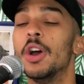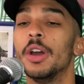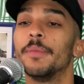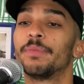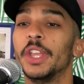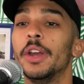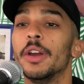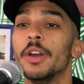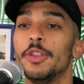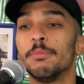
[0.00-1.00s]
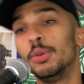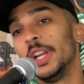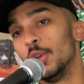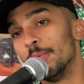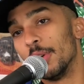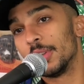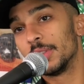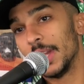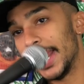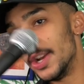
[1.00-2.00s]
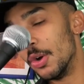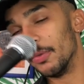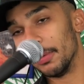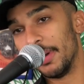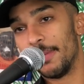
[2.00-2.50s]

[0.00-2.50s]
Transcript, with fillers: are. They're they're bootleg Newports, and I know from my